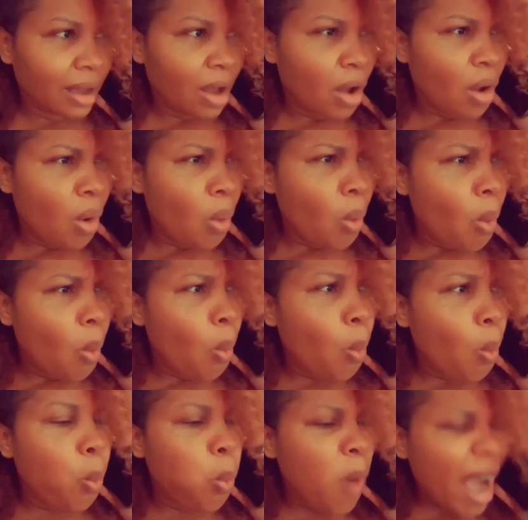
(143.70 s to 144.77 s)
for me, you know.
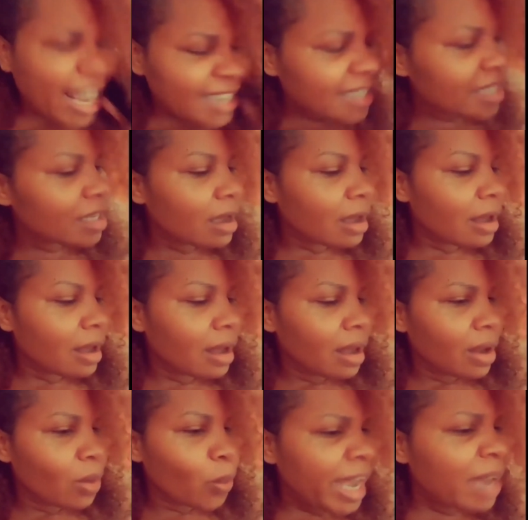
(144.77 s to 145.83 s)
What?
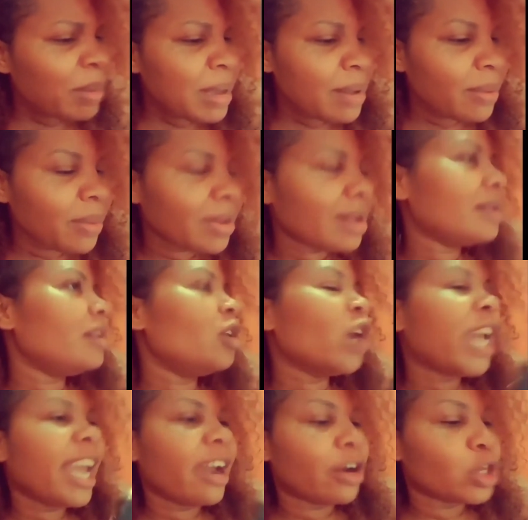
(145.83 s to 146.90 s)
Wait me. Look
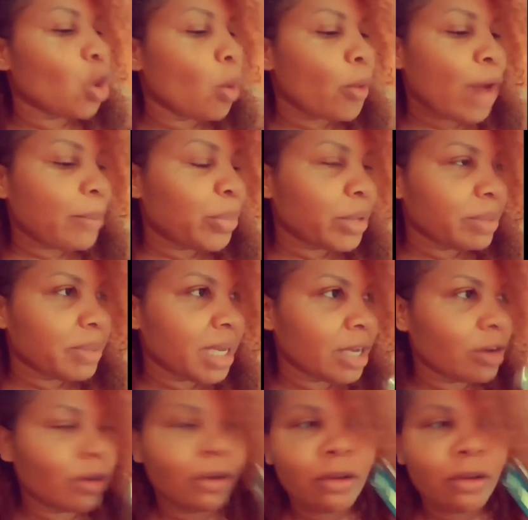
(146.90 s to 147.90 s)
here, don't ramp with me, you know.